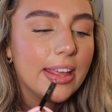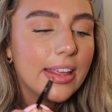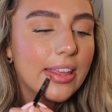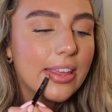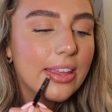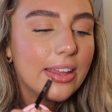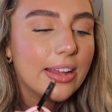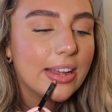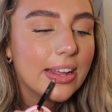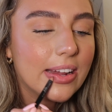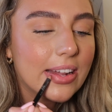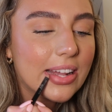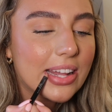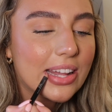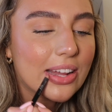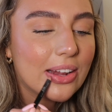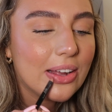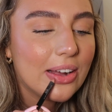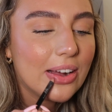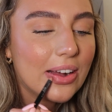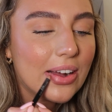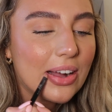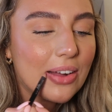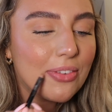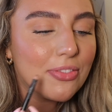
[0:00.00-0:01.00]
you can
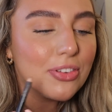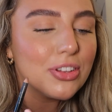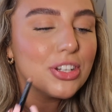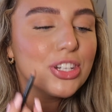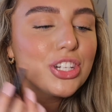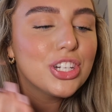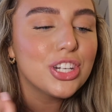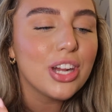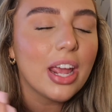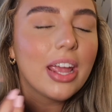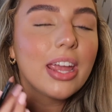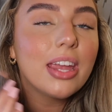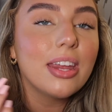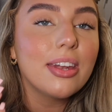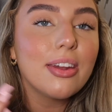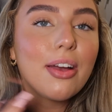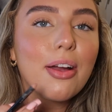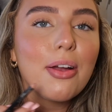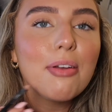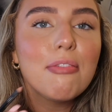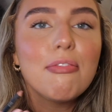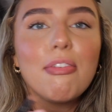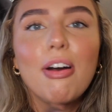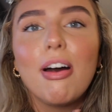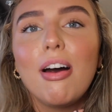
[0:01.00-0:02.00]
sort of shade
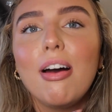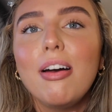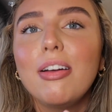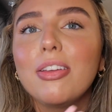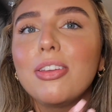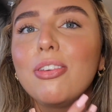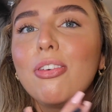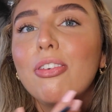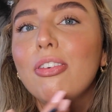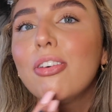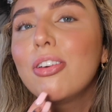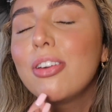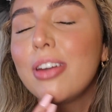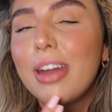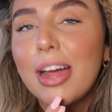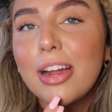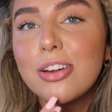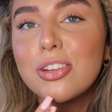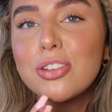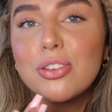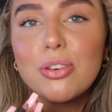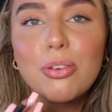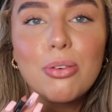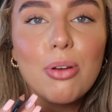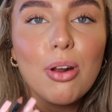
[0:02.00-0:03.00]
over your
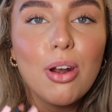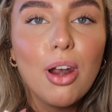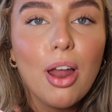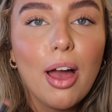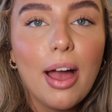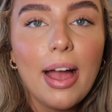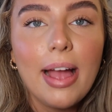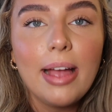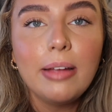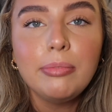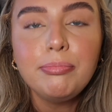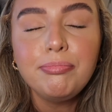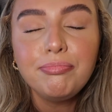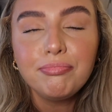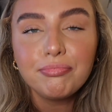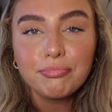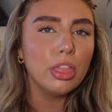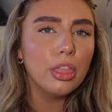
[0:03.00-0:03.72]
natural line.